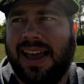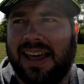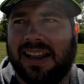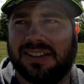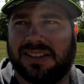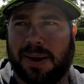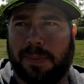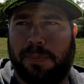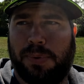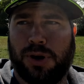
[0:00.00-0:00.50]
It
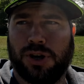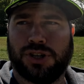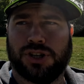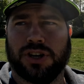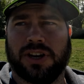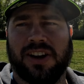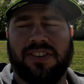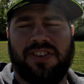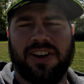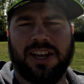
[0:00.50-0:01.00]
is a
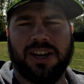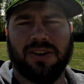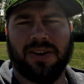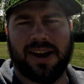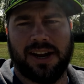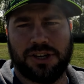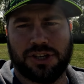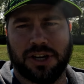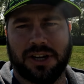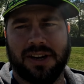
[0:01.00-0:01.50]
pusher
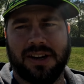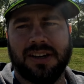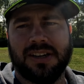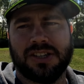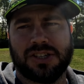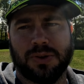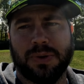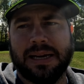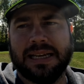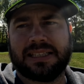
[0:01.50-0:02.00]
configuration,
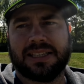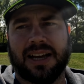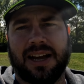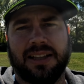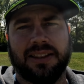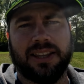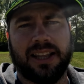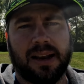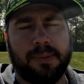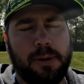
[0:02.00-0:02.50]
so it's
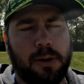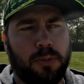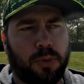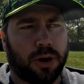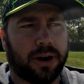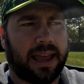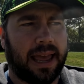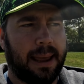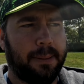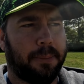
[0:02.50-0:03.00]
a little bit
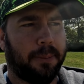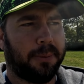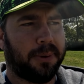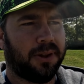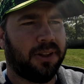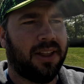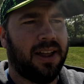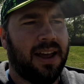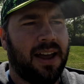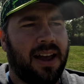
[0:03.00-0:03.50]
more
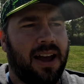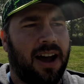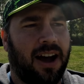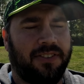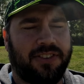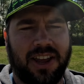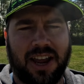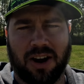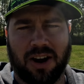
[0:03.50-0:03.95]
capable of